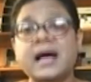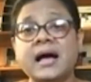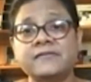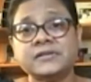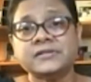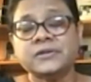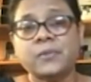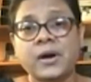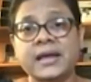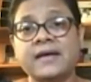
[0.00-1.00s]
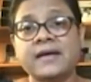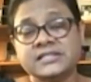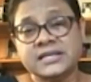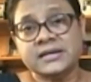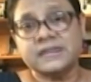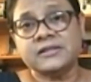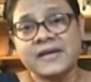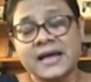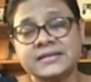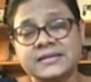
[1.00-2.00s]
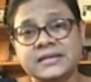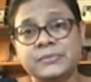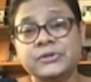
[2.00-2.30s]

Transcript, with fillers: after somebody have taken the vaccine.